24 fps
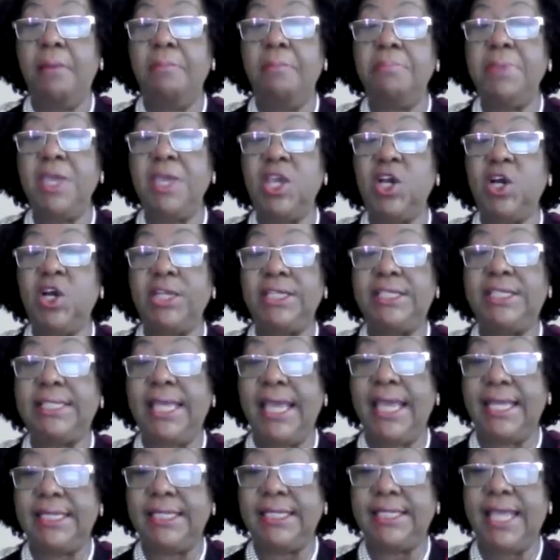being
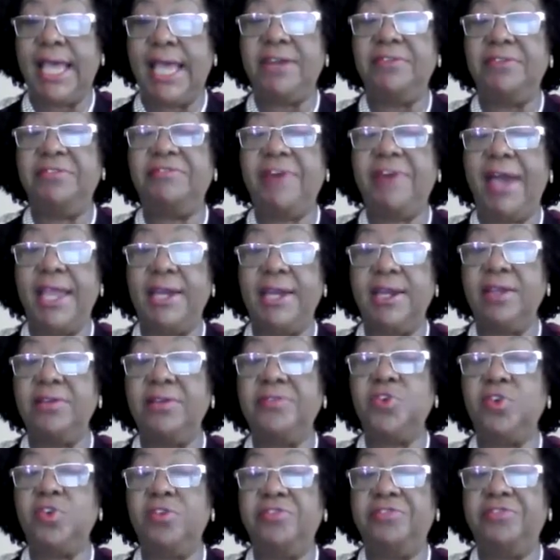content and finding
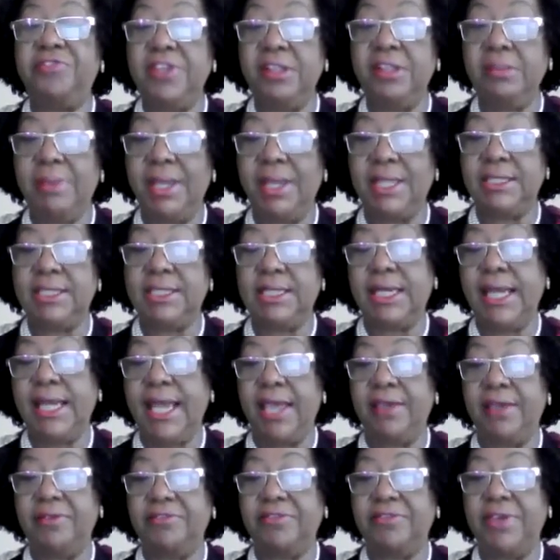fulfillment in
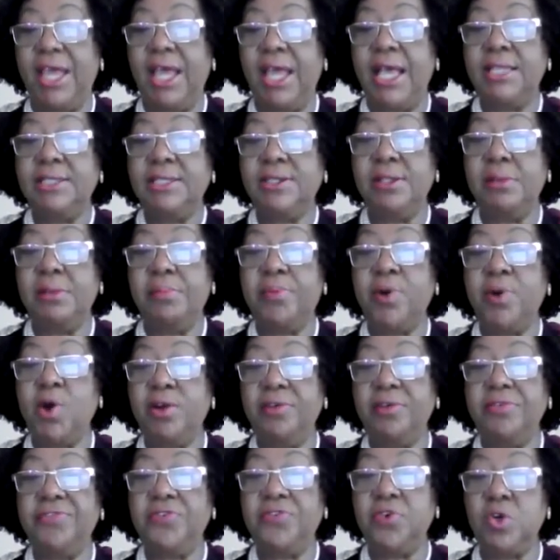life. So the
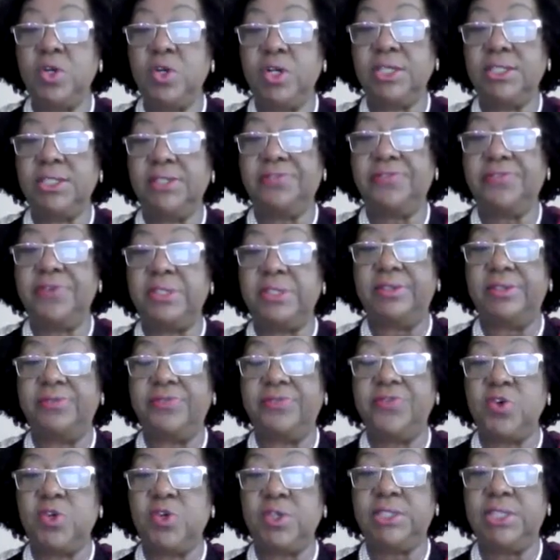broader focus
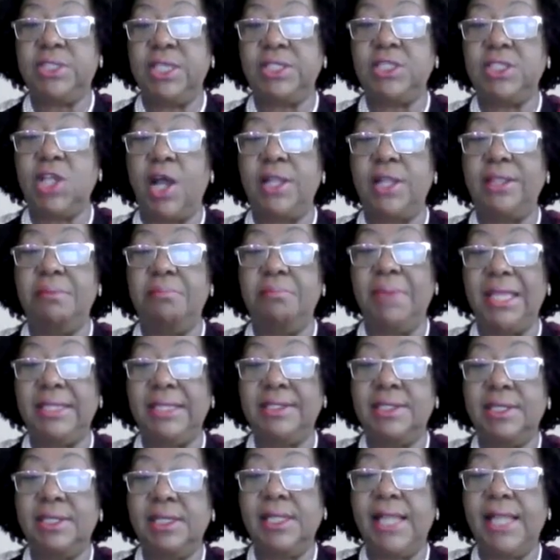focuses on the
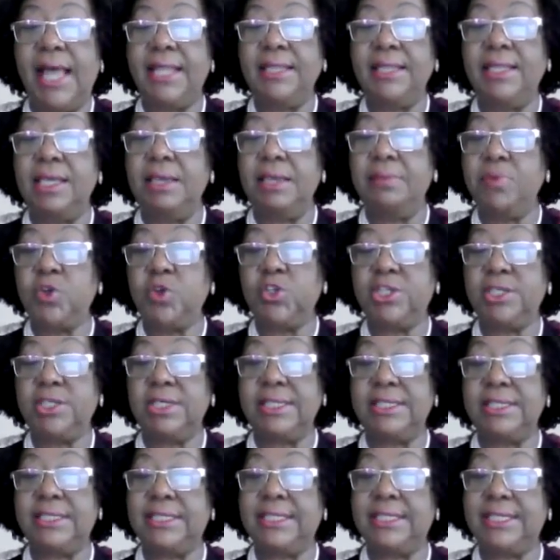mental and the
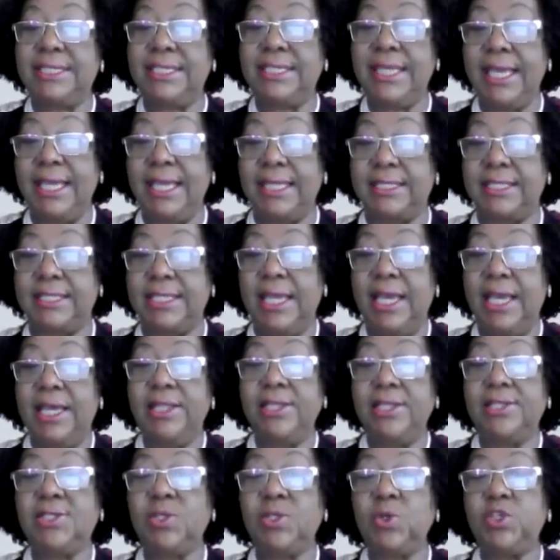emotional state,
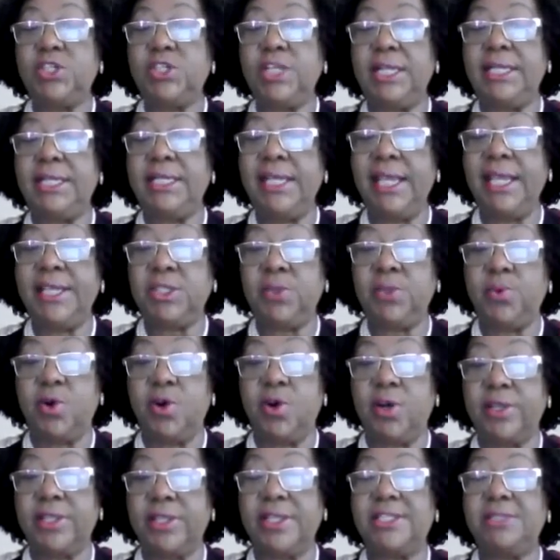the social
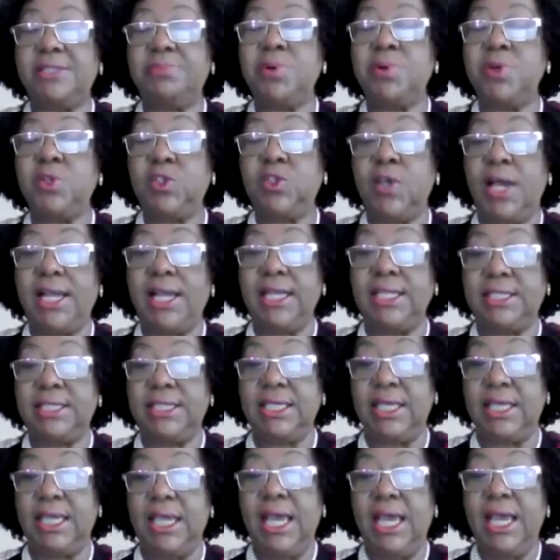network, the
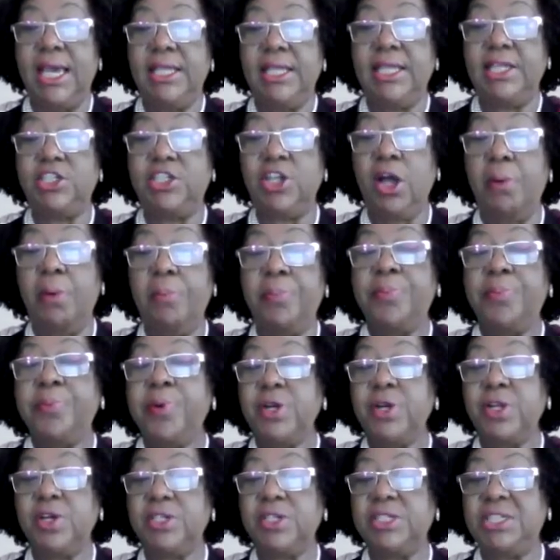spirituality, the job
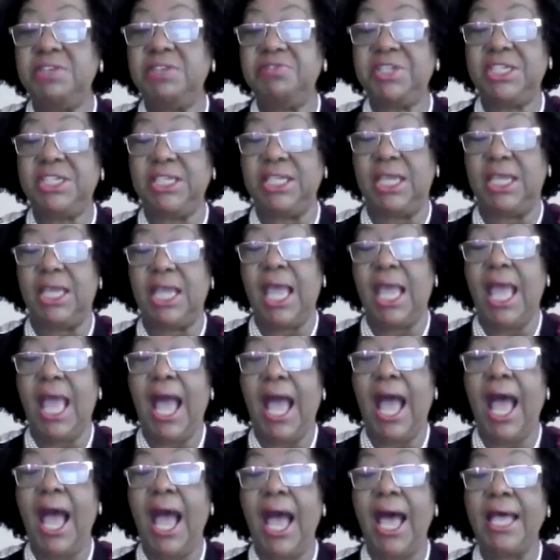productivity,
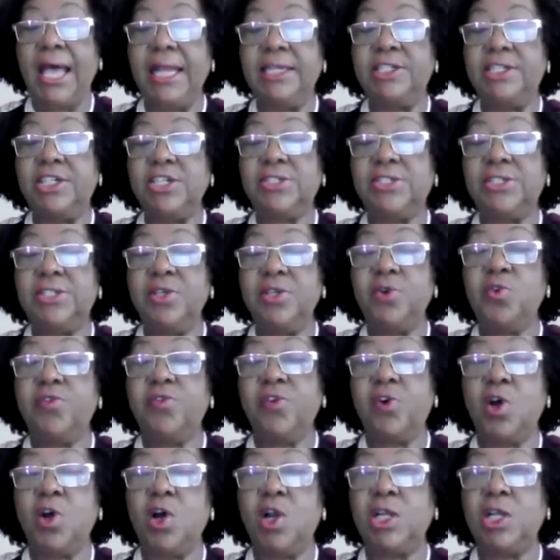and just the
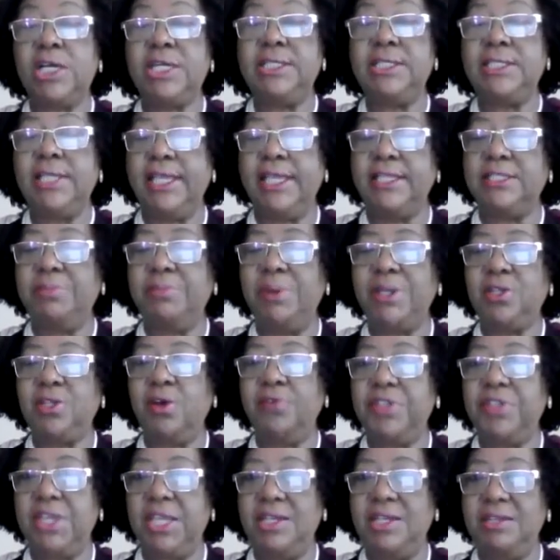overall contentment of
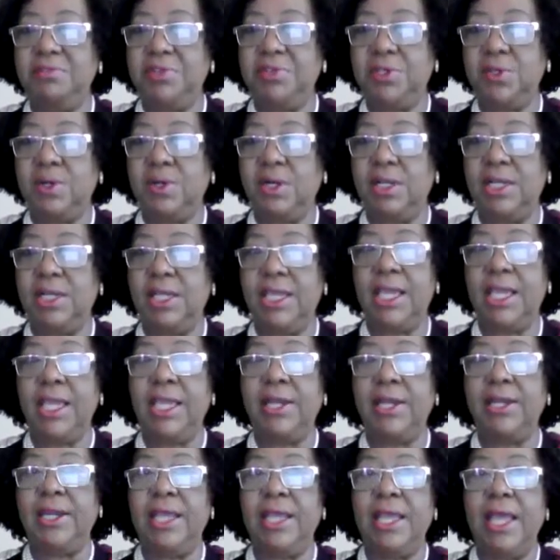the individual
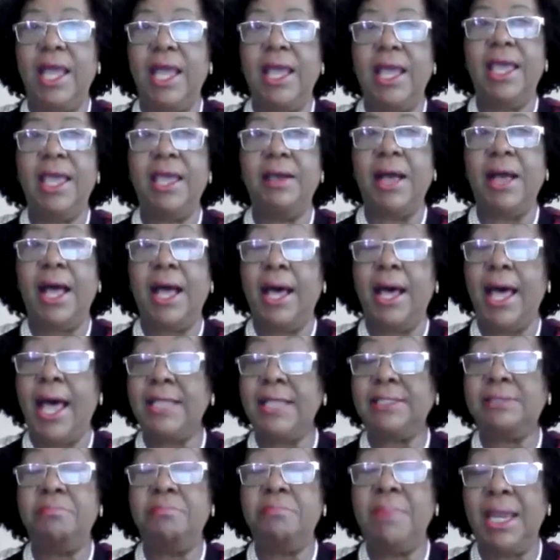in
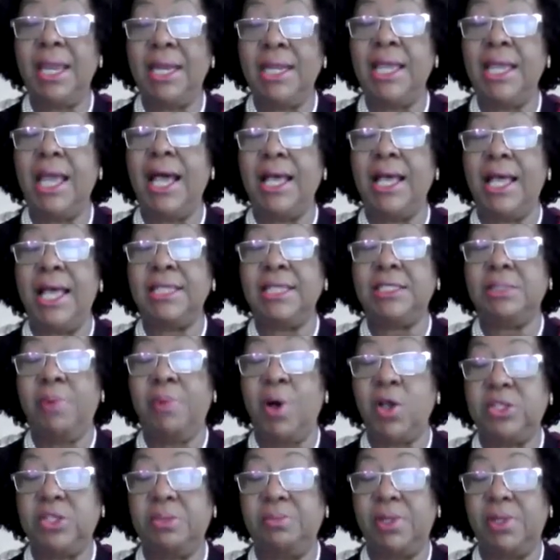as many as
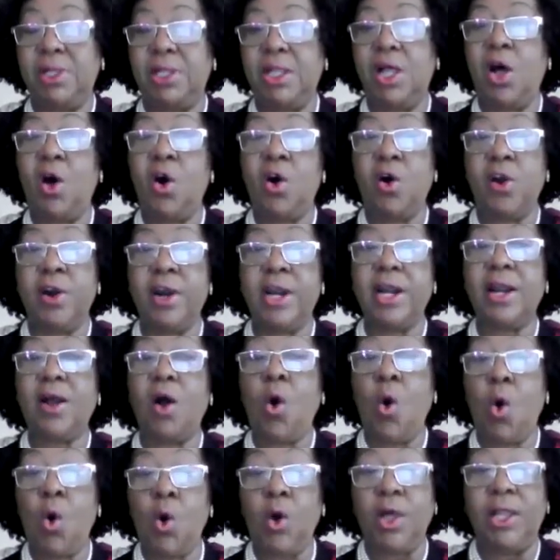possible, or
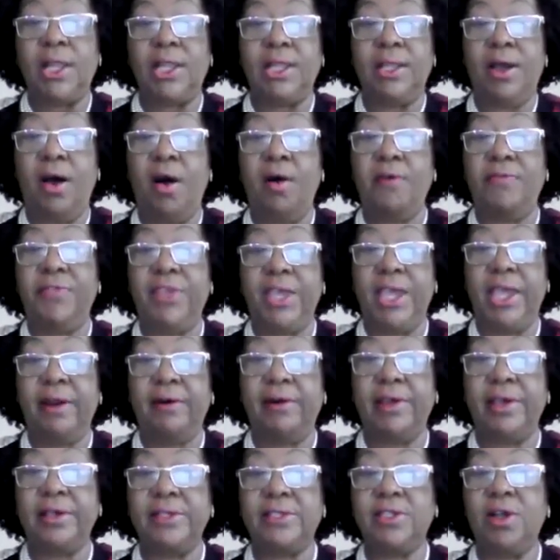all of the
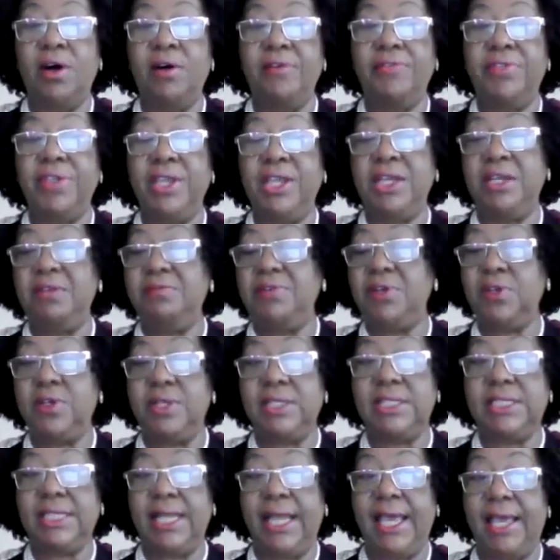areas of the
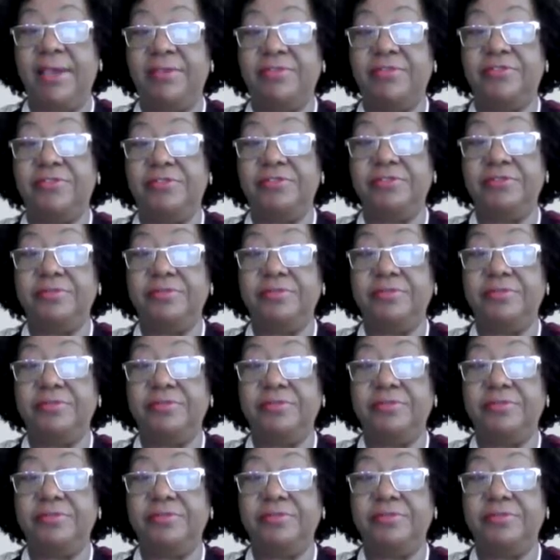individual's life.